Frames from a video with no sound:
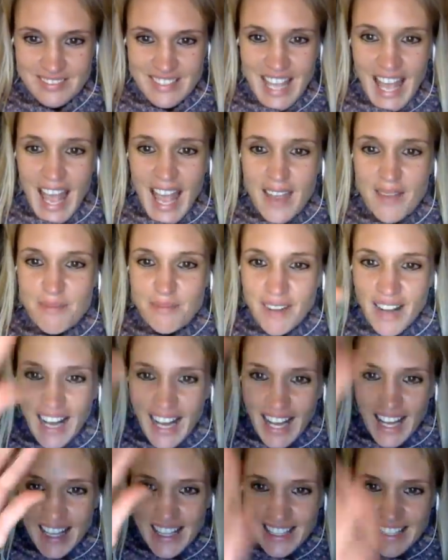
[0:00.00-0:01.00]
Hey,
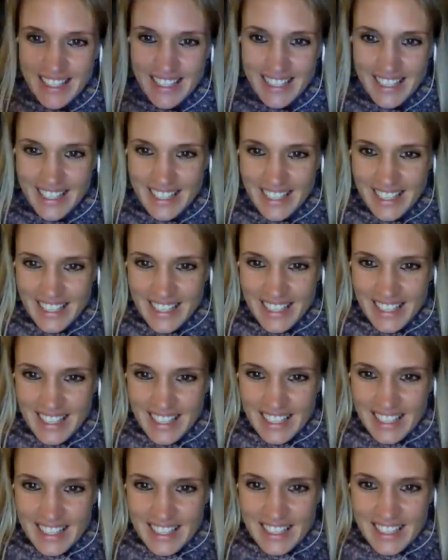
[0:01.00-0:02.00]
Mike.
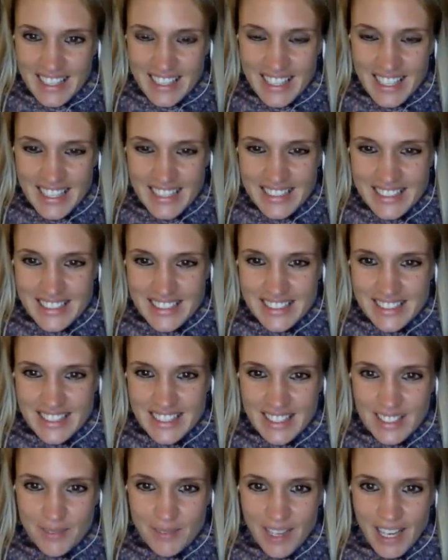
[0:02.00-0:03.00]
Nice to
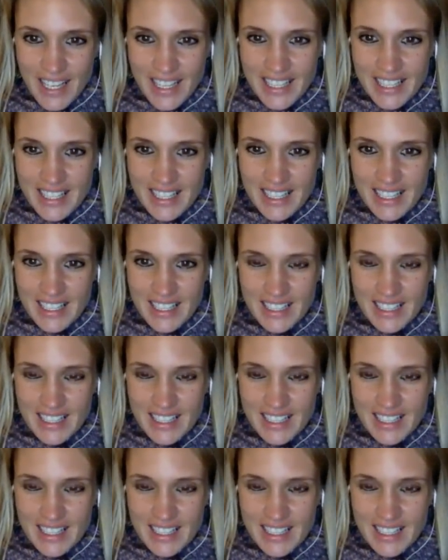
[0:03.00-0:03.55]
see you, Mike.